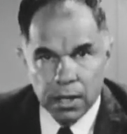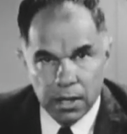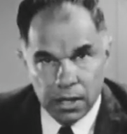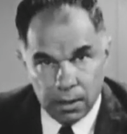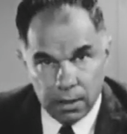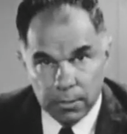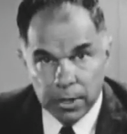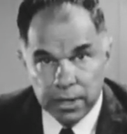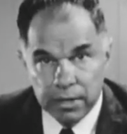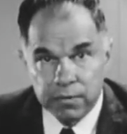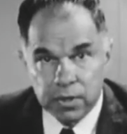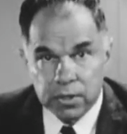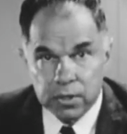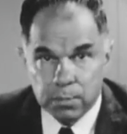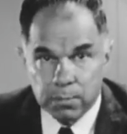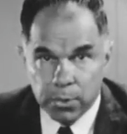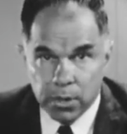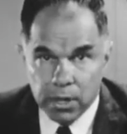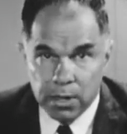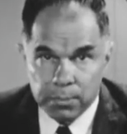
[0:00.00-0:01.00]
And I believe that
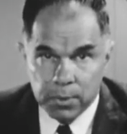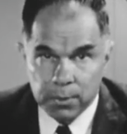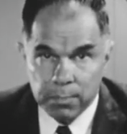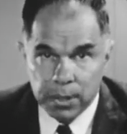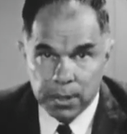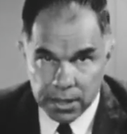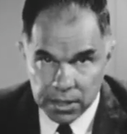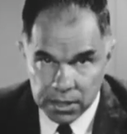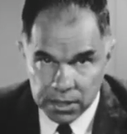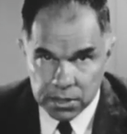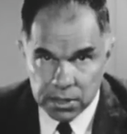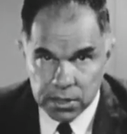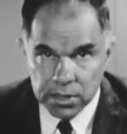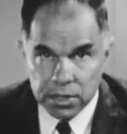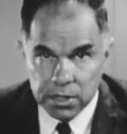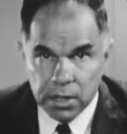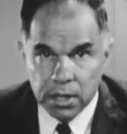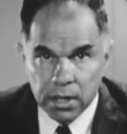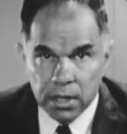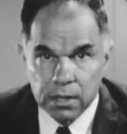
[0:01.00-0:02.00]
the proper place to
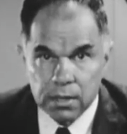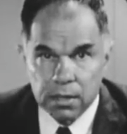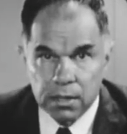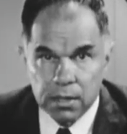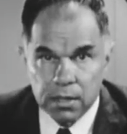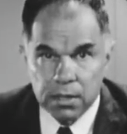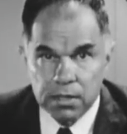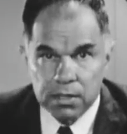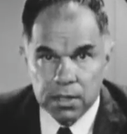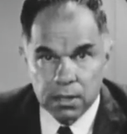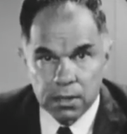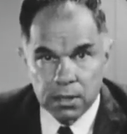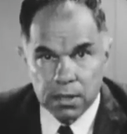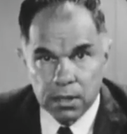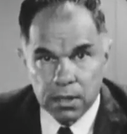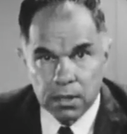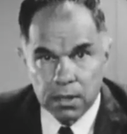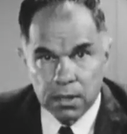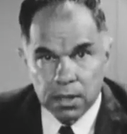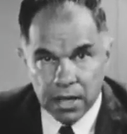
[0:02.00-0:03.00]
start is in
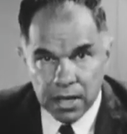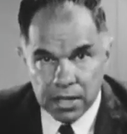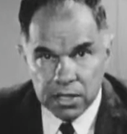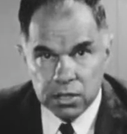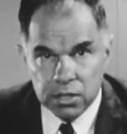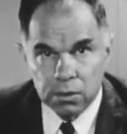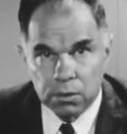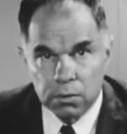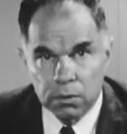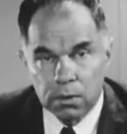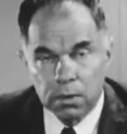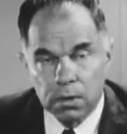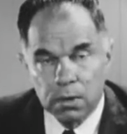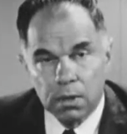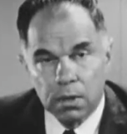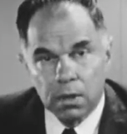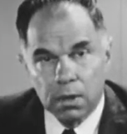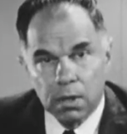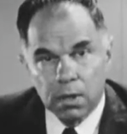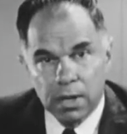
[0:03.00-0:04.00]
the high school
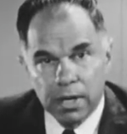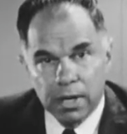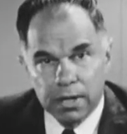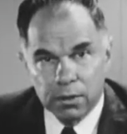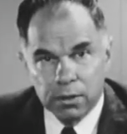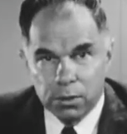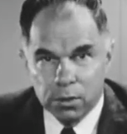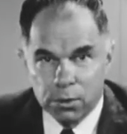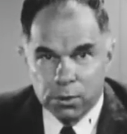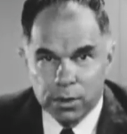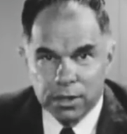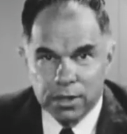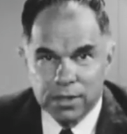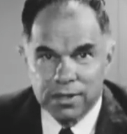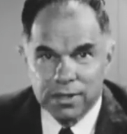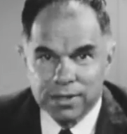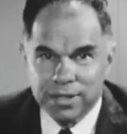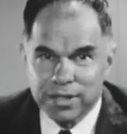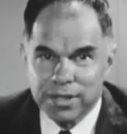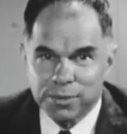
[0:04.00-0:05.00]
I know
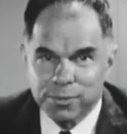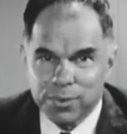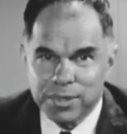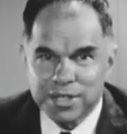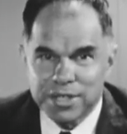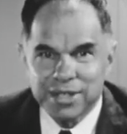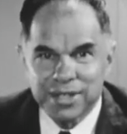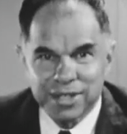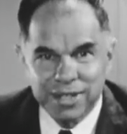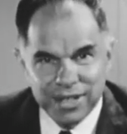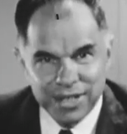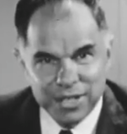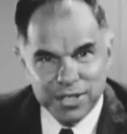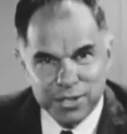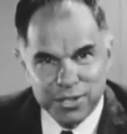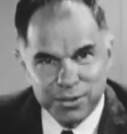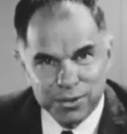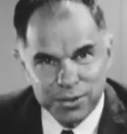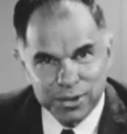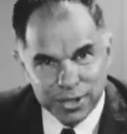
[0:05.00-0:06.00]
uh, that it was in the high
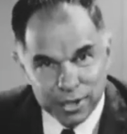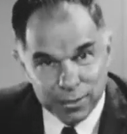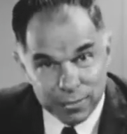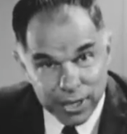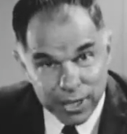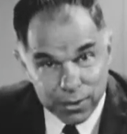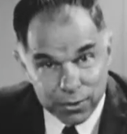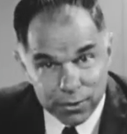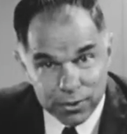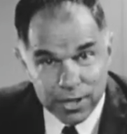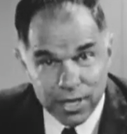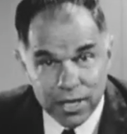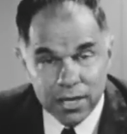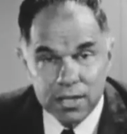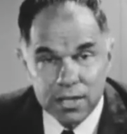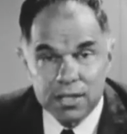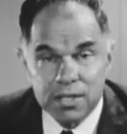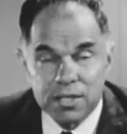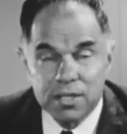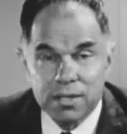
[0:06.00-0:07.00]
school, in my own
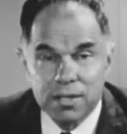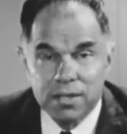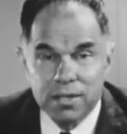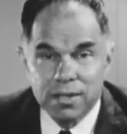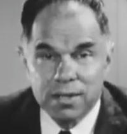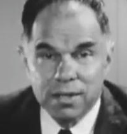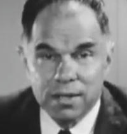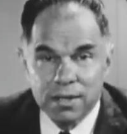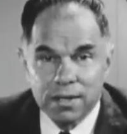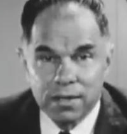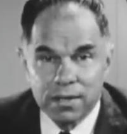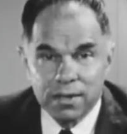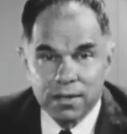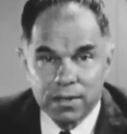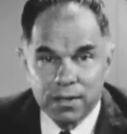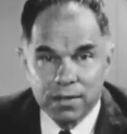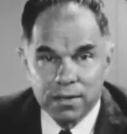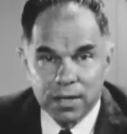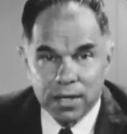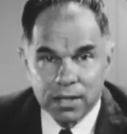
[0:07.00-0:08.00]
case,
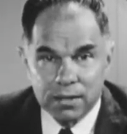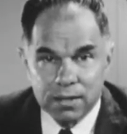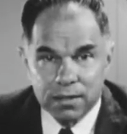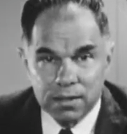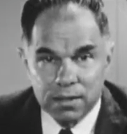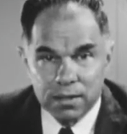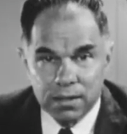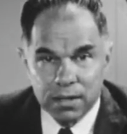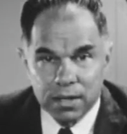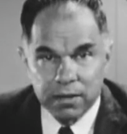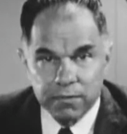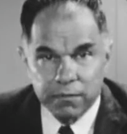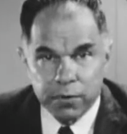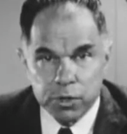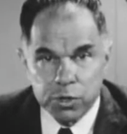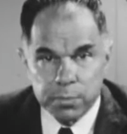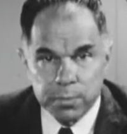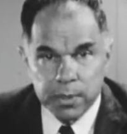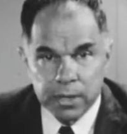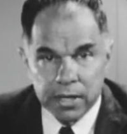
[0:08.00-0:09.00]
uh, that uh, I
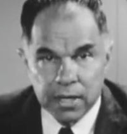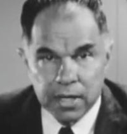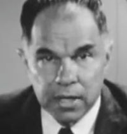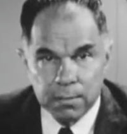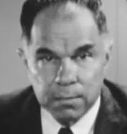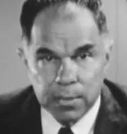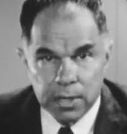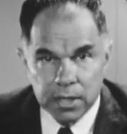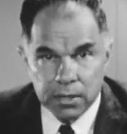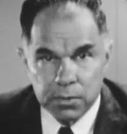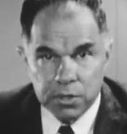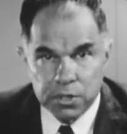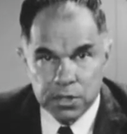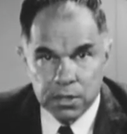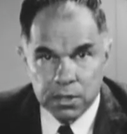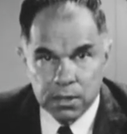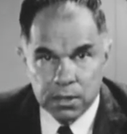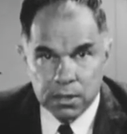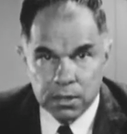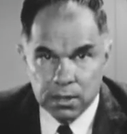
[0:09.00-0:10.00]
first became
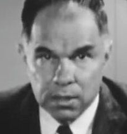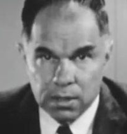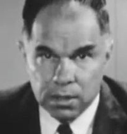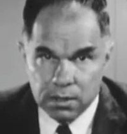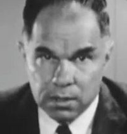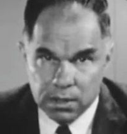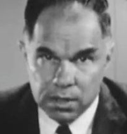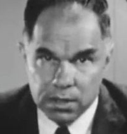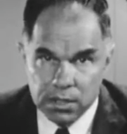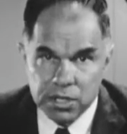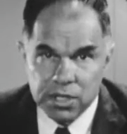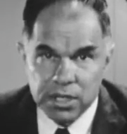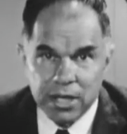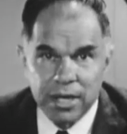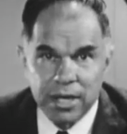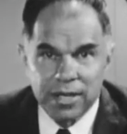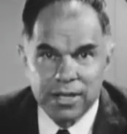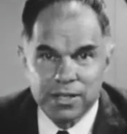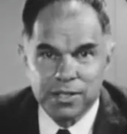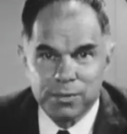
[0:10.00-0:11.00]
interested in
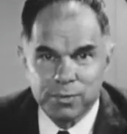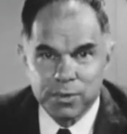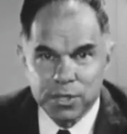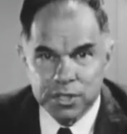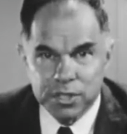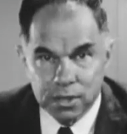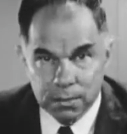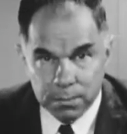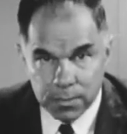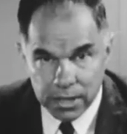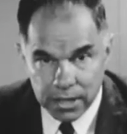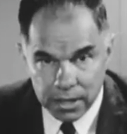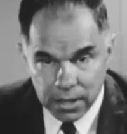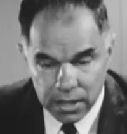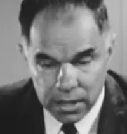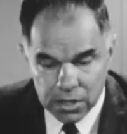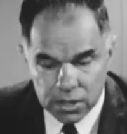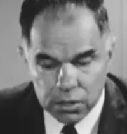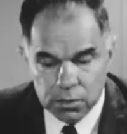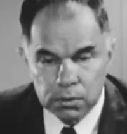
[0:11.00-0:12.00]
science. It was in my
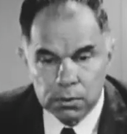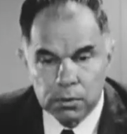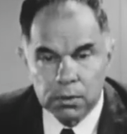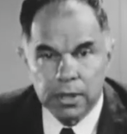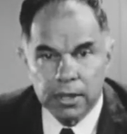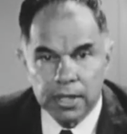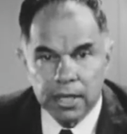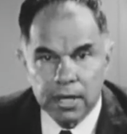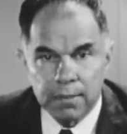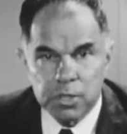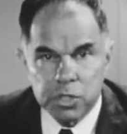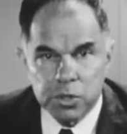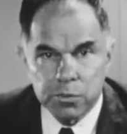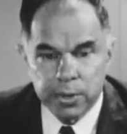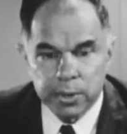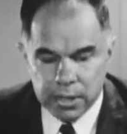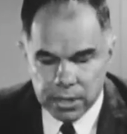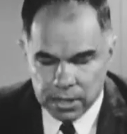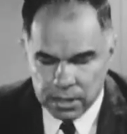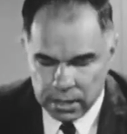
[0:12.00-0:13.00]
high school
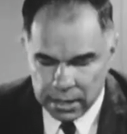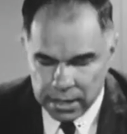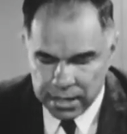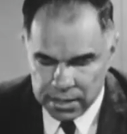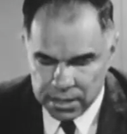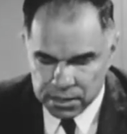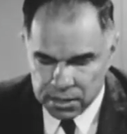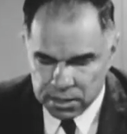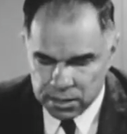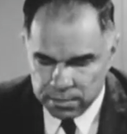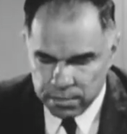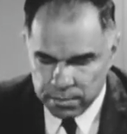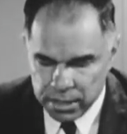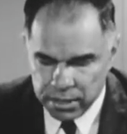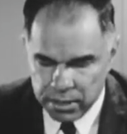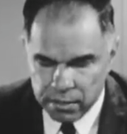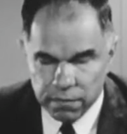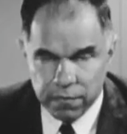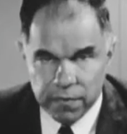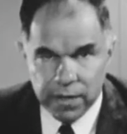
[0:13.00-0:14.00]
chemistry class, as a
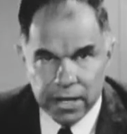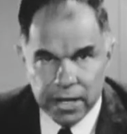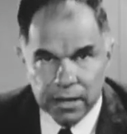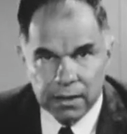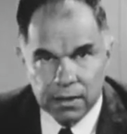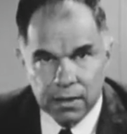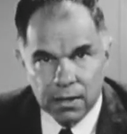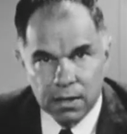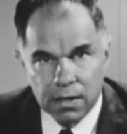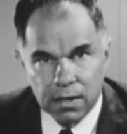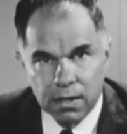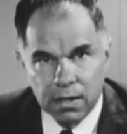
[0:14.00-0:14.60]
matter of fact.